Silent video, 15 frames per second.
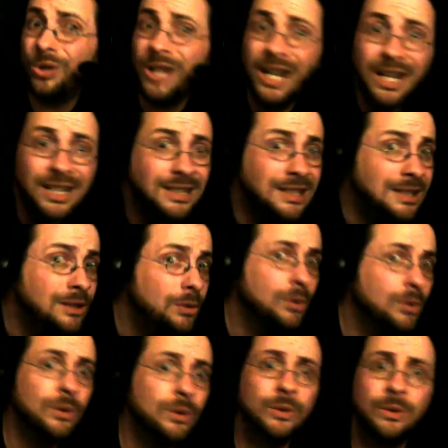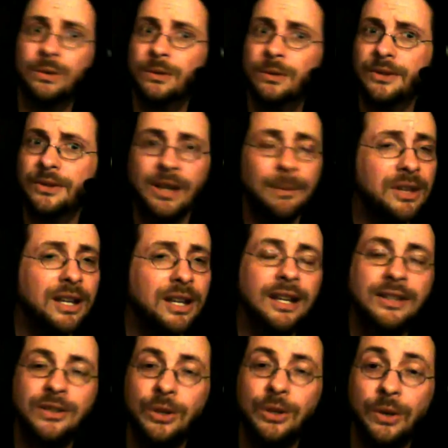gun or something
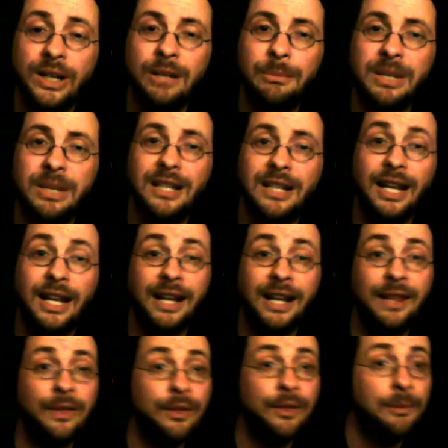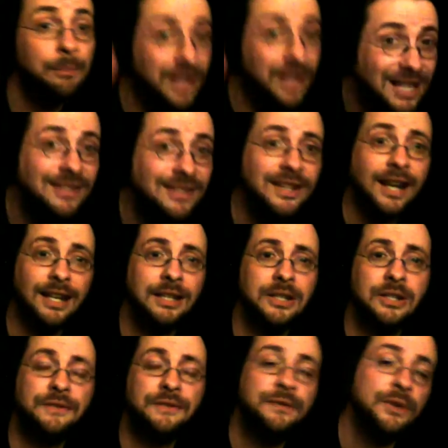is going to be like the playset
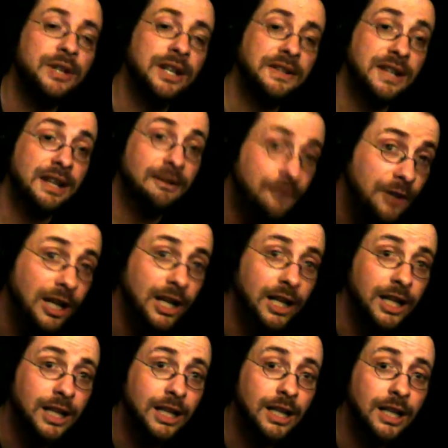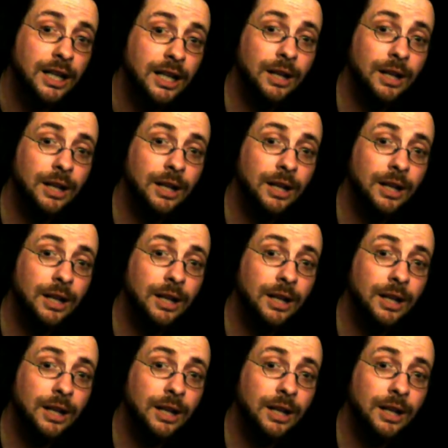is for Disney Infinity,